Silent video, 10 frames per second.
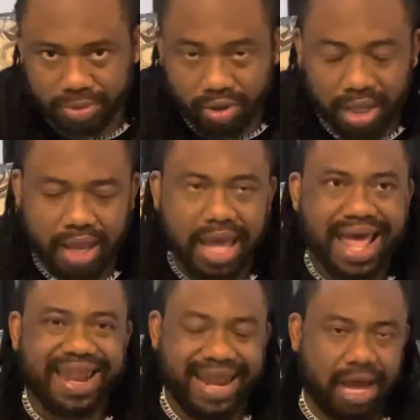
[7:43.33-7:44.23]
Okay,
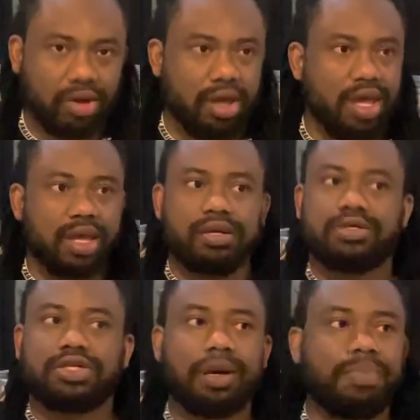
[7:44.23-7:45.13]
now
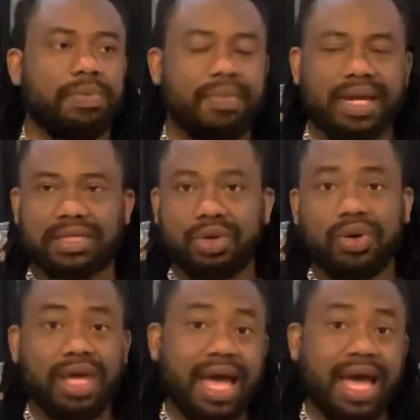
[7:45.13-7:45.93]
some people might say, okay,